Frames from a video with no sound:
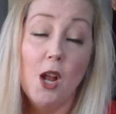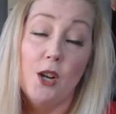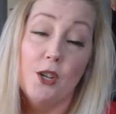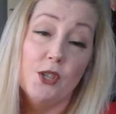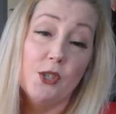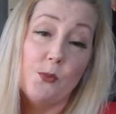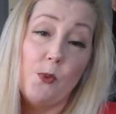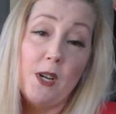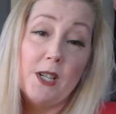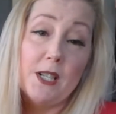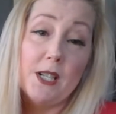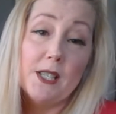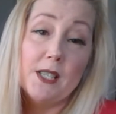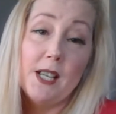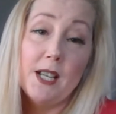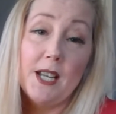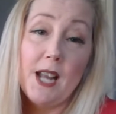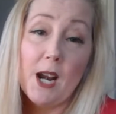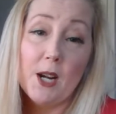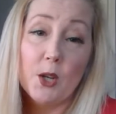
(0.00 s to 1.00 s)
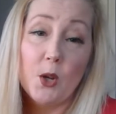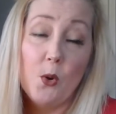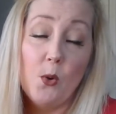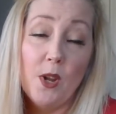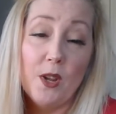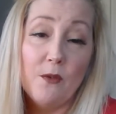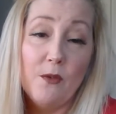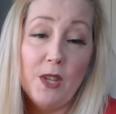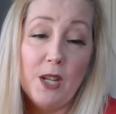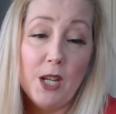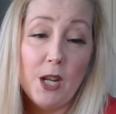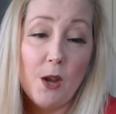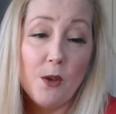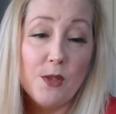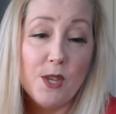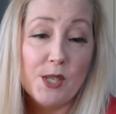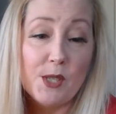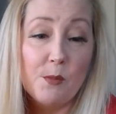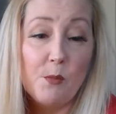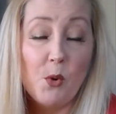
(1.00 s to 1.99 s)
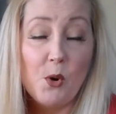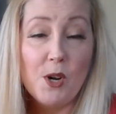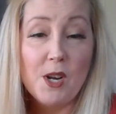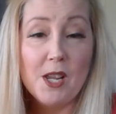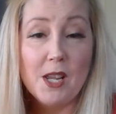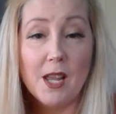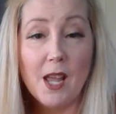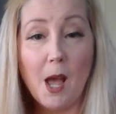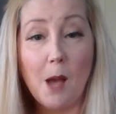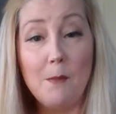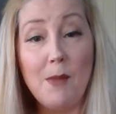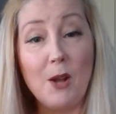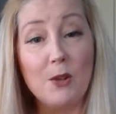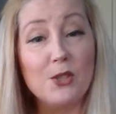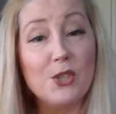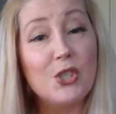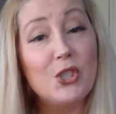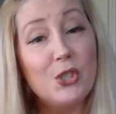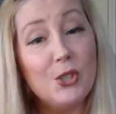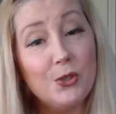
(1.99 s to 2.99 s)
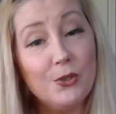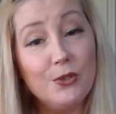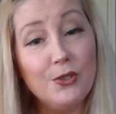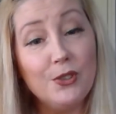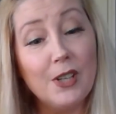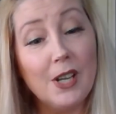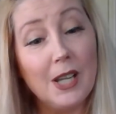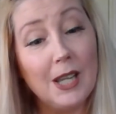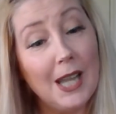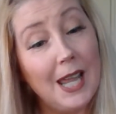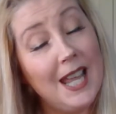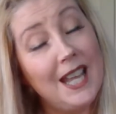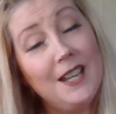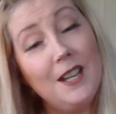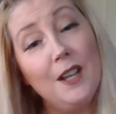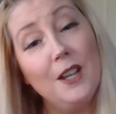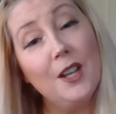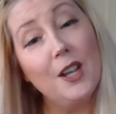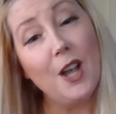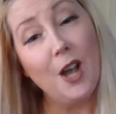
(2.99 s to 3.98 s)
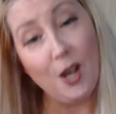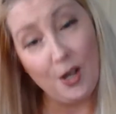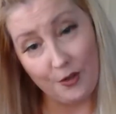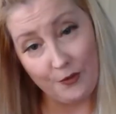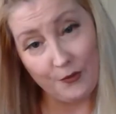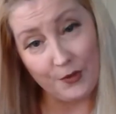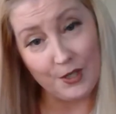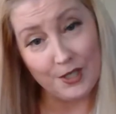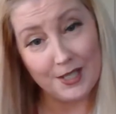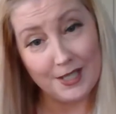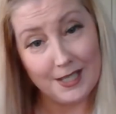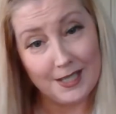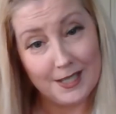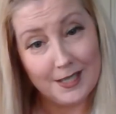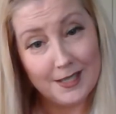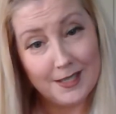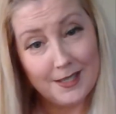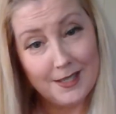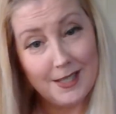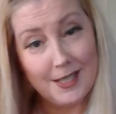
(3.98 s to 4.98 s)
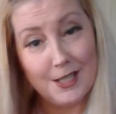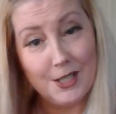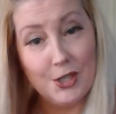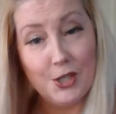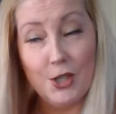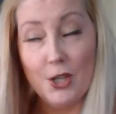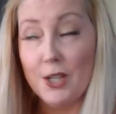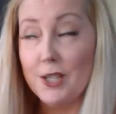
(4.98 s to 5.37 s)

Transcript: Just wanted to send out a quick video this morning about student-led conferences this year.